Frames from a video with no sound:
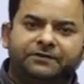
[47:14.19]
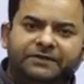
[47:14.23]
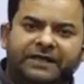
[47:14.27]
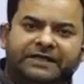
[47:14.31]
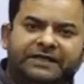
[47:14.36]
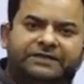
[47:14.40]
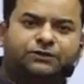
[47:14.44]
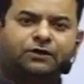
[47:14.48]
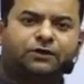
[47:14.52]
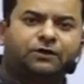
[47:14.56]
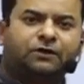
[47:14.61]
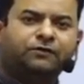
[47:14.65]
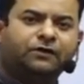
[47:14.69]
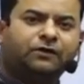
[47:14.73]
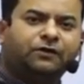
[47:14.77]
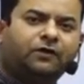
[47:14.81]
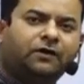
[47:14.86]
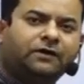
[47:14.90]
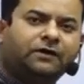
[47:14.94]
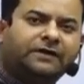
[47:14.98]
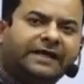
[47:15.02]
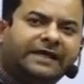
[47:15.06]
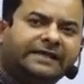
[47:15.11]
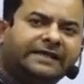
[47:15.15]
That's how we
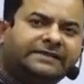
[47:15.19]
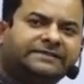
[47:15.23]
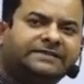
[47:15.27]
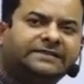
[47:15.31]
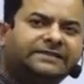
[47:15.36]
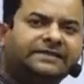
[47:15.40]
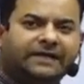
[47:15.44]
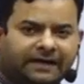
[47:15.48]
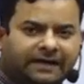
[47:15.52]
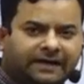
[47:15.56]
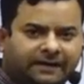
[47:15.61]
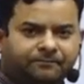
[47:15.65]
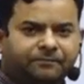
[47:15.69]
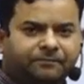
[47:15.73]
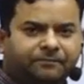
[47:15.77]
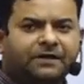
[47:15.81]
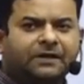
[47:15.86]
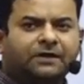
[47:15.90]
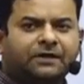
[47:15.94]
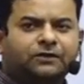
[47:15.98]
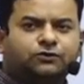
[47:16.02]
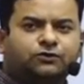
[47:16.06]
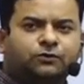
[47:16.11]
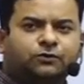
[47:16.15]
got SDR.
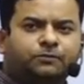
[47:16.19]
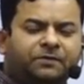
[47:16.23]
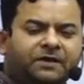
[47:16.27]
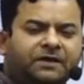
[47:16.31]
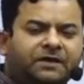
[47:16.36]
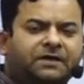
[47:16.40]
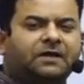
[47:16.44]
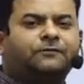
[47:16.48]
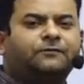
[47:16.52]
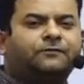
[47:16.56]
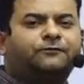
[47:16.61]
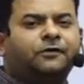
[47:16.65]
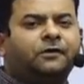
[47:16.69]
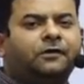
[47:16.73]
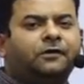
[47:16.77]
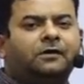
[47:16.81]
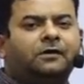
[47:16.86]
So be careful.